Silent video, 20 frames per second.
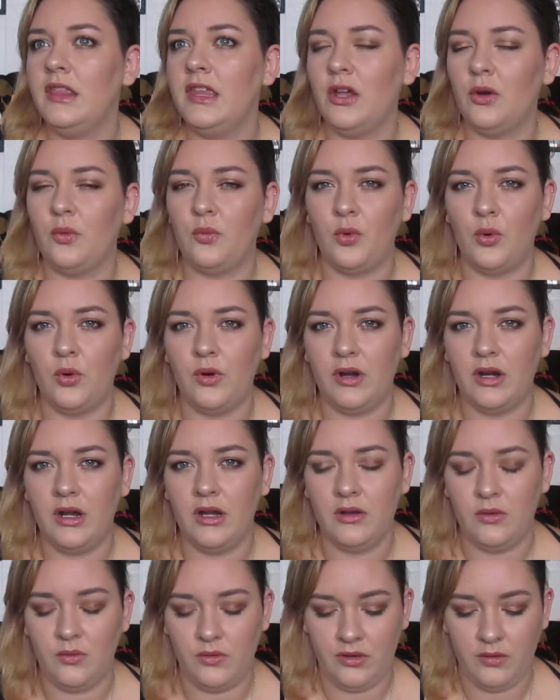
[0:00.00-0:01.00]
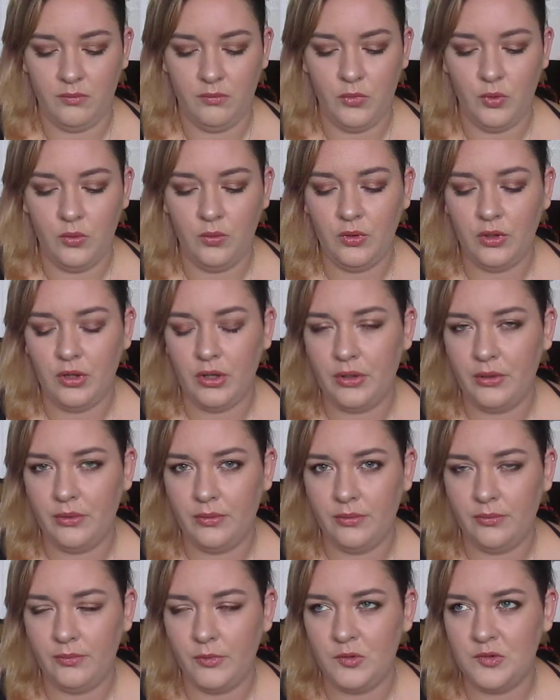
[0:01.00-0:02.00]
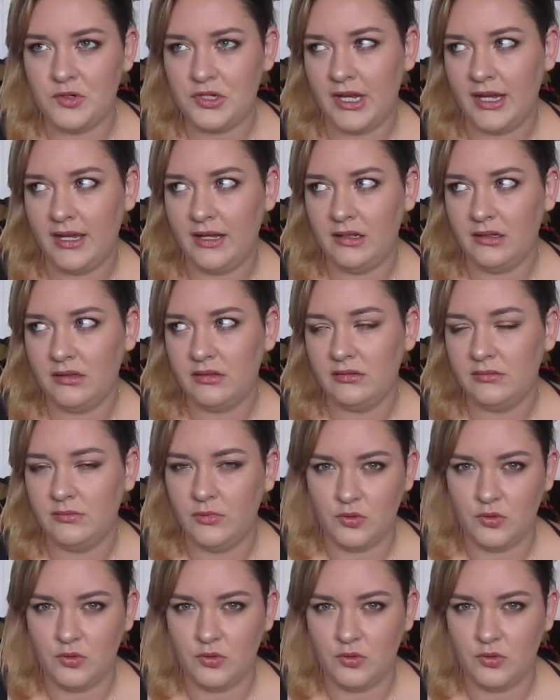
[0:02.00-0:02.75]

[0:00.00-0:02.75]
Aurora or the Moonchild